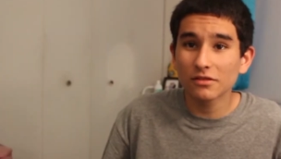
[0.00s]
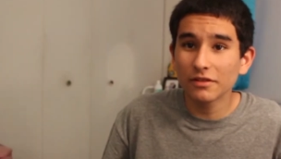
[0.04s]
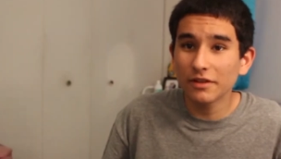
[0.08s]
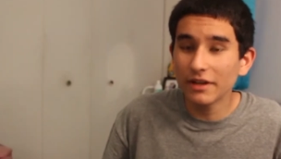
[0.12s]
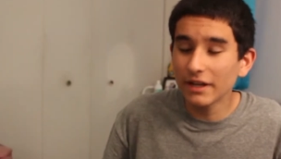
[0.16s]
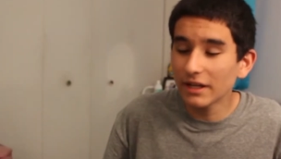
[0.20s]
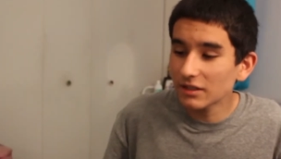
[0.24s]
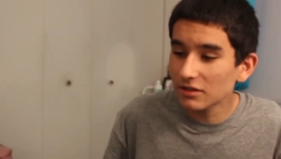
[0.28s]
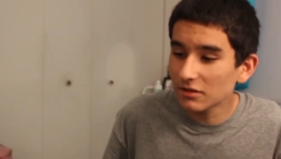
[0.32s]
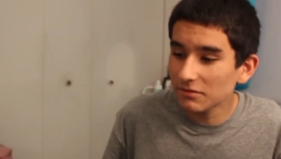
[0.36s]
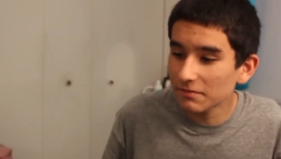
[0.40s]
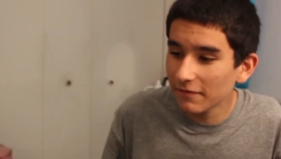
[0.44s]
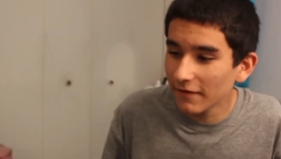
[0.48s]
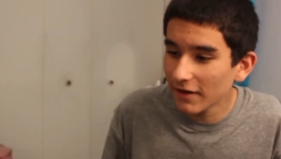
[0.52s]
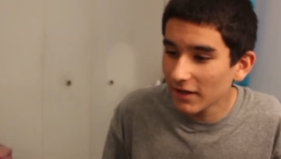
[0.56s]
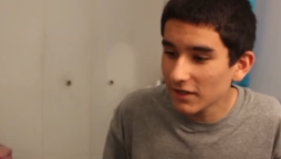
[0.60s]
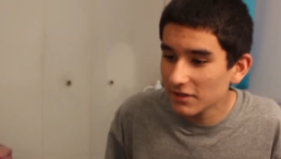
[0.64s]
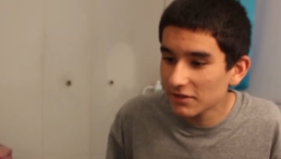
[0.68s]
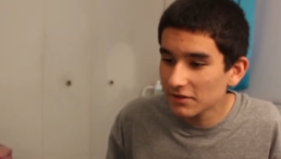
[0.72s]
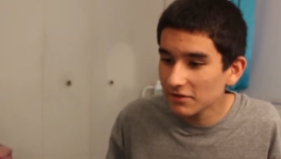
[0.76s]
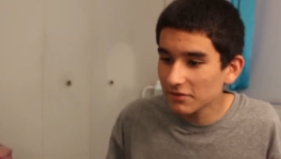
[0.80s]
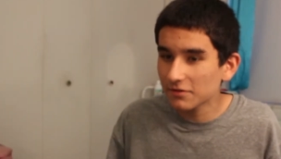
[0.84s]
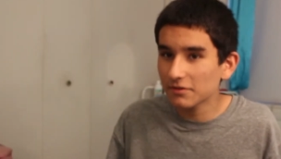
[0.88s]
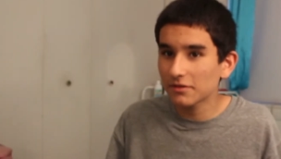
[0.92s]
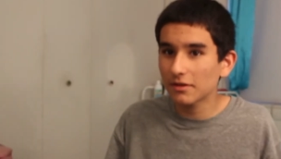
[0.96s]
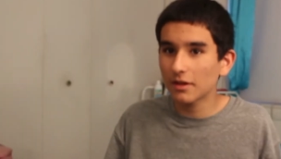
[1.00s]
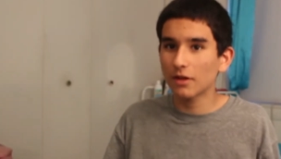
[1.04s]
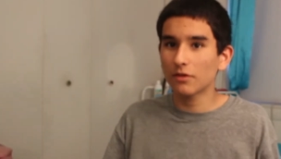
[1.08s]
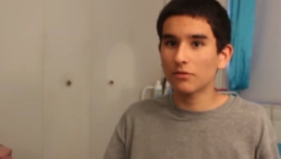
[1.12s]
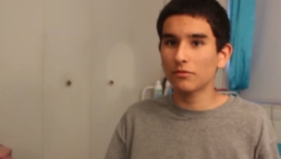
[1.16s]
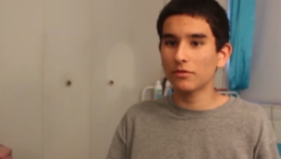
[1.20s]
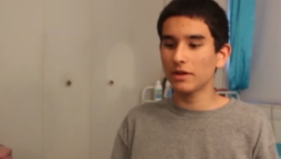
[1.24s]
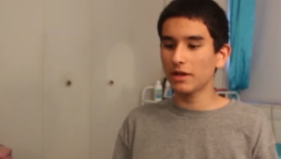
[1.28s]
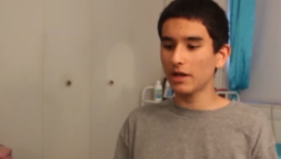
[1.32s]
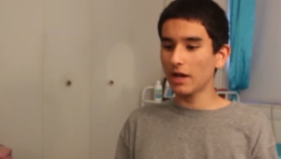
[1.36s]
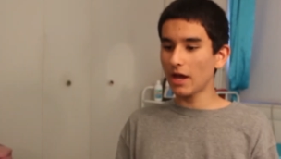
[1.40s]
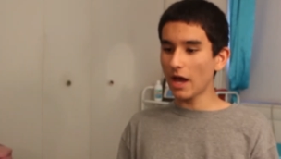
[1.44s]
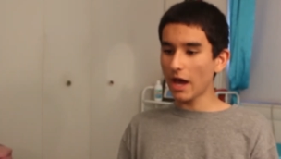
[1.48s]
the next face that
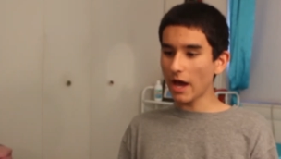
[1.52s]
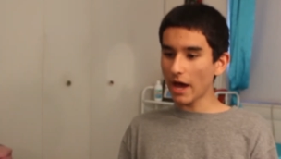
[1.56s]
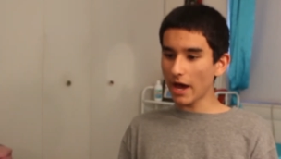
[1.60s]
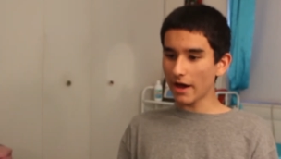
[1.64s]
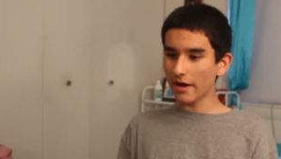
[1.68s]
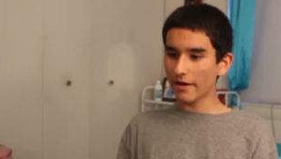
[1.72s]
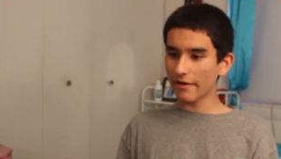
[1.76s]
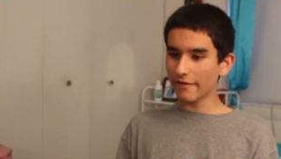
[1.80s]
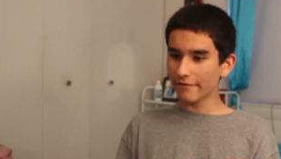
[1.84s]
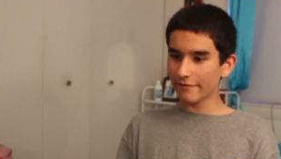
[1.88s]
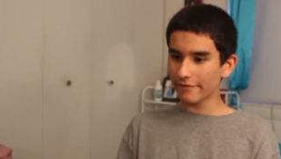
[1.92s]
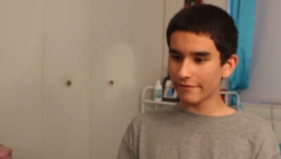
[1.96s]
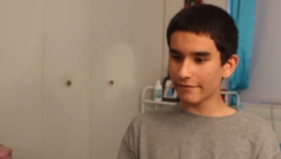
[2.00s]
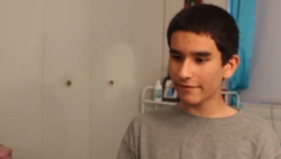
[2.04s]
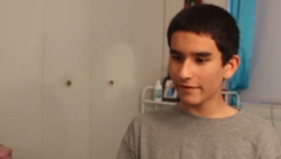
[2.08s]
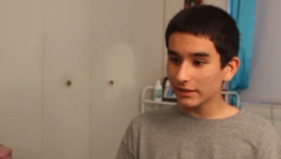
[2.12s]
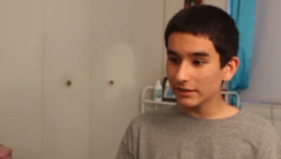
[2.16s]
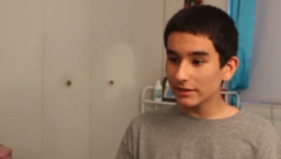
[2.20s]
we have